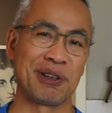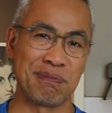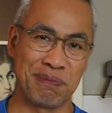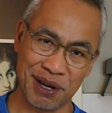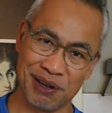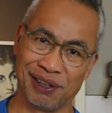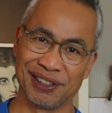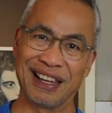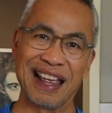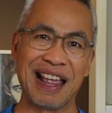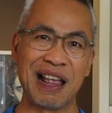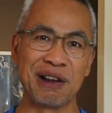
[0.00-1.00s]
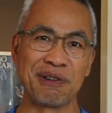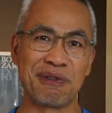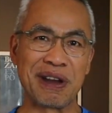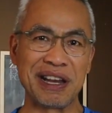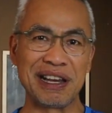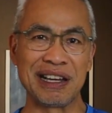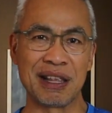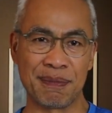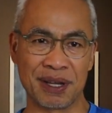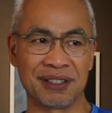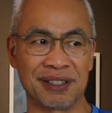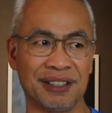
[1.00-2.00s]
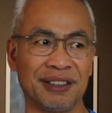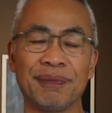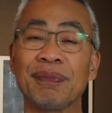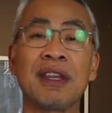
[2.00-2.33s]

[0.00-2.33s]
it pickled green mustard.